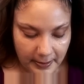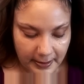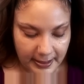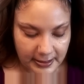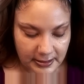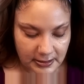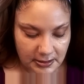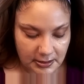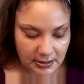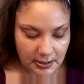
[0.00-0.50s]

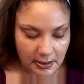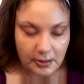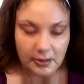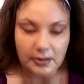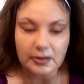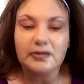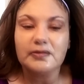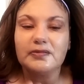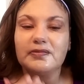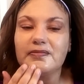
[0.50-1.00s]
And
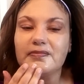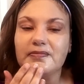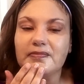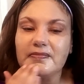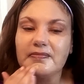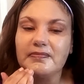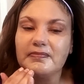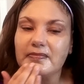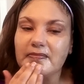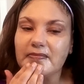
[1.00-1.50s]
so
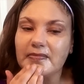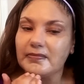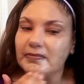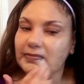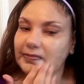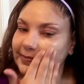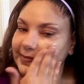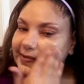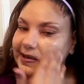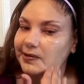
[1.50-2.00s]

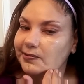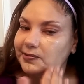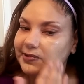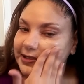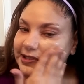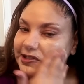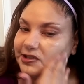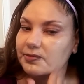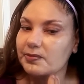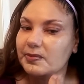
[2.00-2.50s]
I
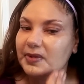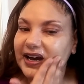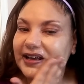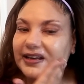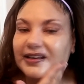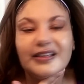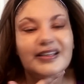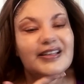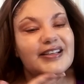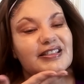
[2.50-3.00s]
went to
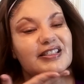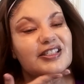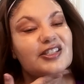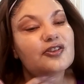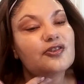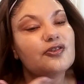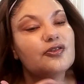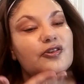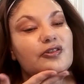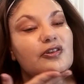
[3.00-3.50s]
modeling
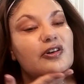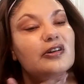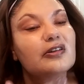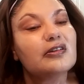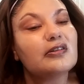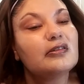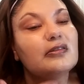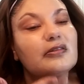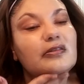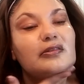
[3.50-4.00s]

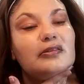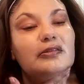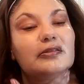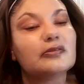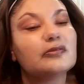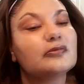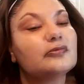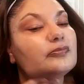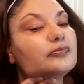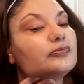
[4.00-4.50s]
school.
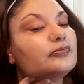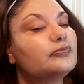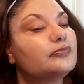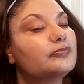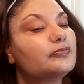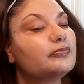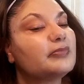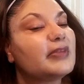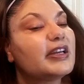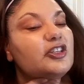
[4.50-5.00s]

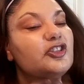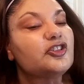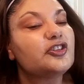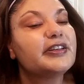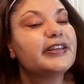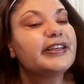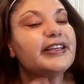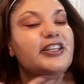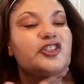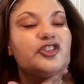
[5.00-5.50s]
Make sure
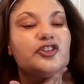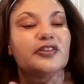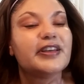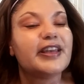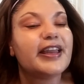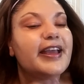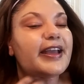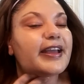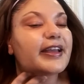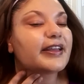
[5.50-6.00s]
you get your
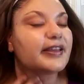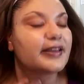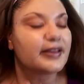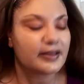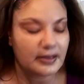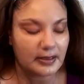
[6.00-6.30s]
neck.